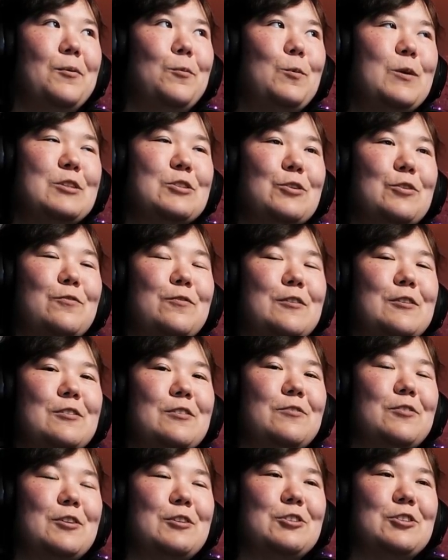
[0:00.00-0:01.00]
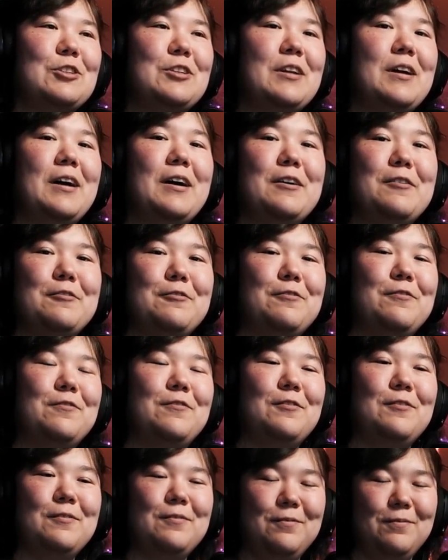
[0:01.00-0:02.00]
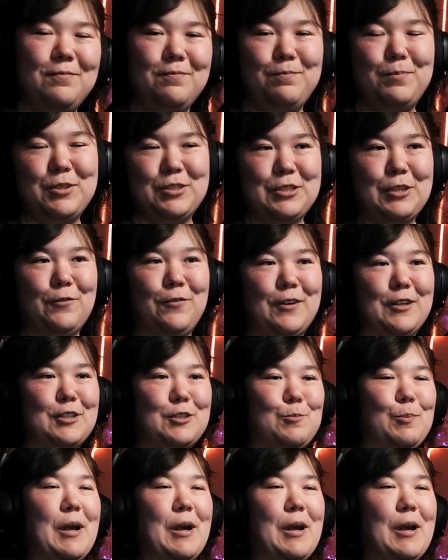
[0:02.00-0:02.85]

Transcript: wizard version of Pacifica's